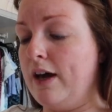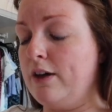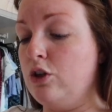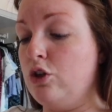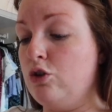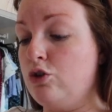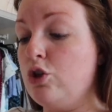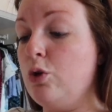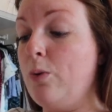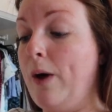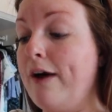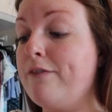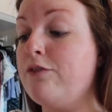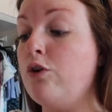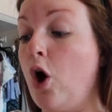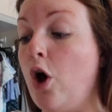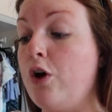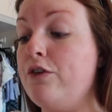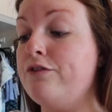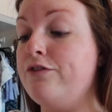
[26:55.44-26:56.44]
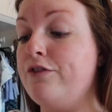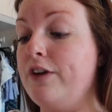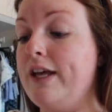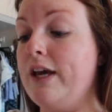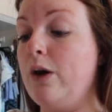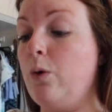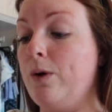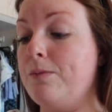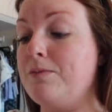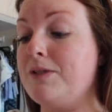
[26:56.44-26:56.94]
you do have your own fully
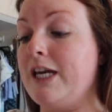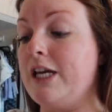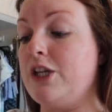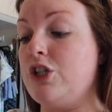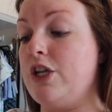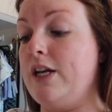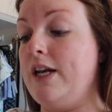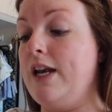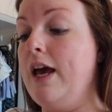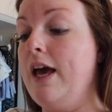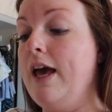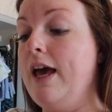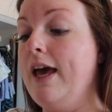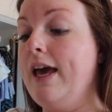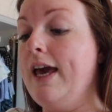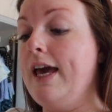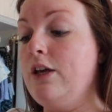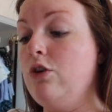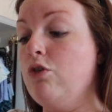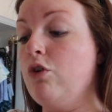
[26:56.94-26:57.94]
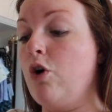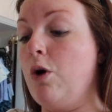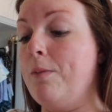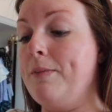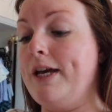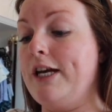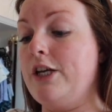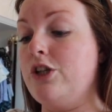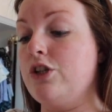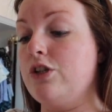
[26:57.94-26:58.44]
equipped kitchen in your
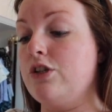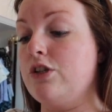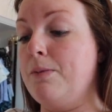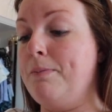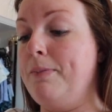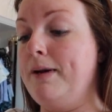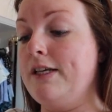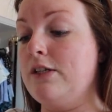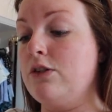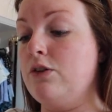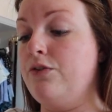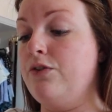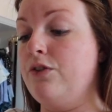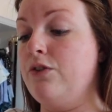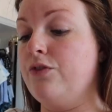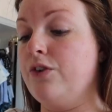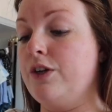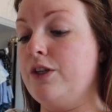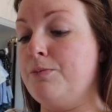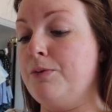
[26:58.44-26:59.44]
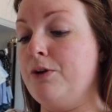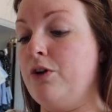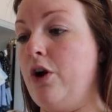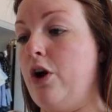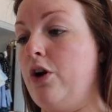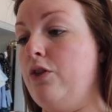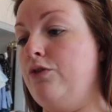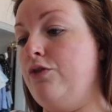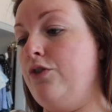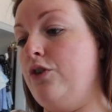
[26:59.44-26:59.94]
accommodation so please do feel free to bring
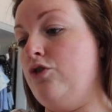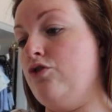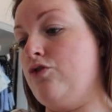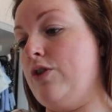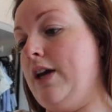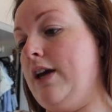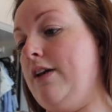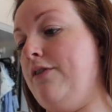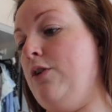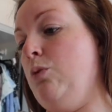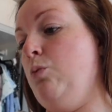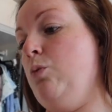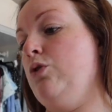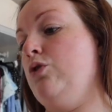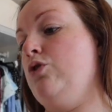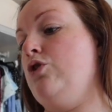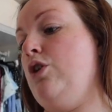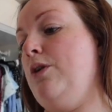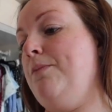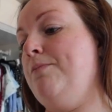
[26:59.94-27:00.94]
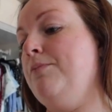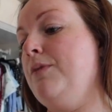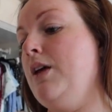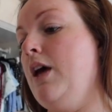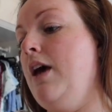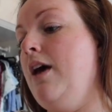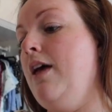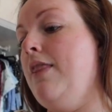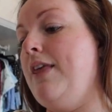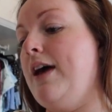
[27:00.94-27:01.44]
your own food and drink if you want to
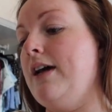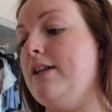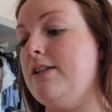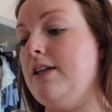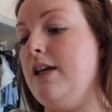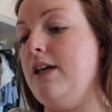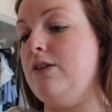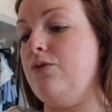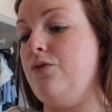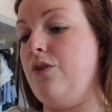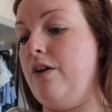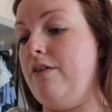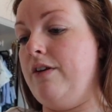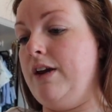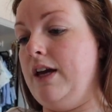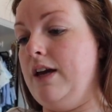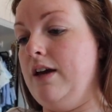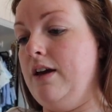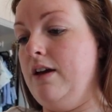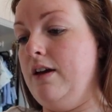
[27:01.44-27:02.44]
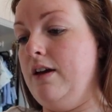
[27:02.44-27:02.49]
that is very